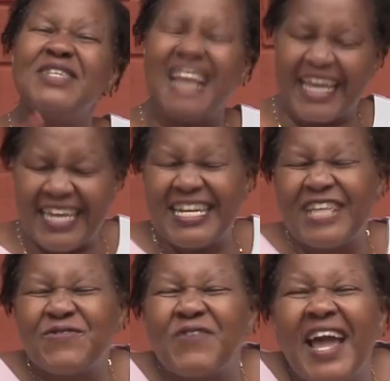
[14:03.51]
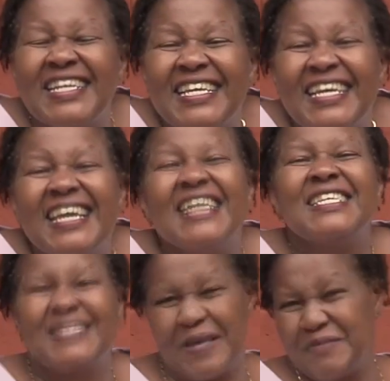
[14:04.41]
meet again next Friday,
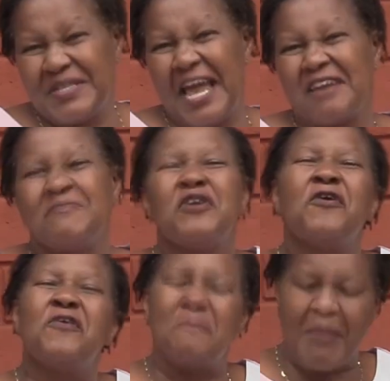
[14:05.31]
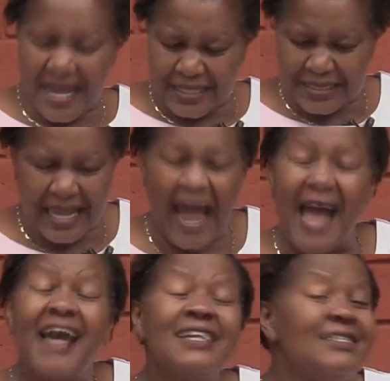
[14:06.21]
same time on Bites
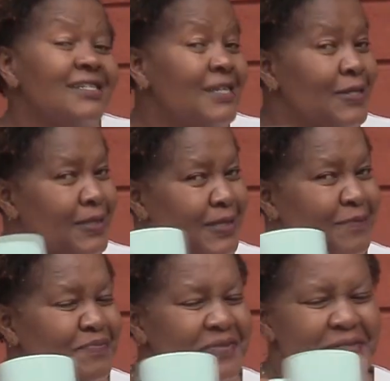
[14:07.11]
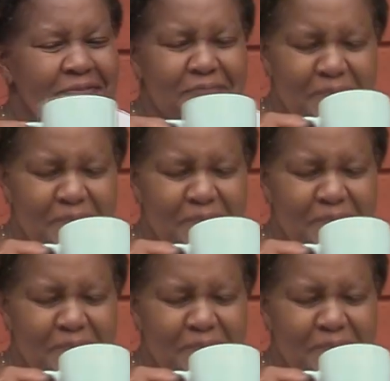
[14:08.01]
and Sips.